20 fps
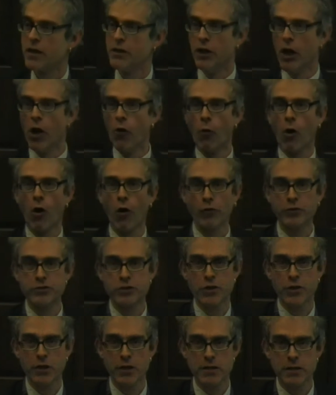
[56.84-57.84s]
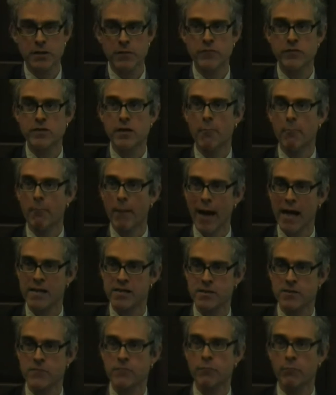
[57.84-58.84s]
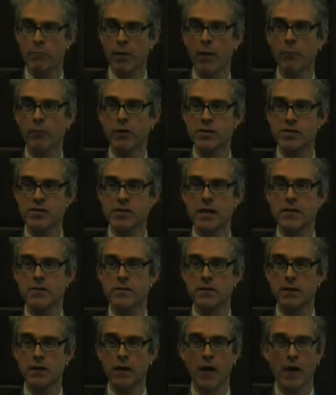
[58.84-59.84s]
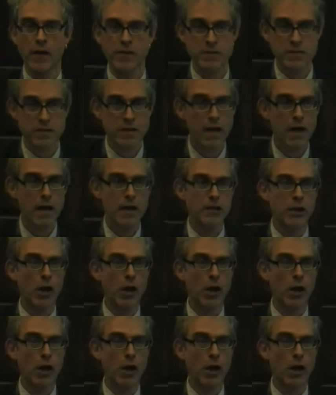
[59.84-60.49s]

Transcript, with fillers: No alternative to massive public sector cuts.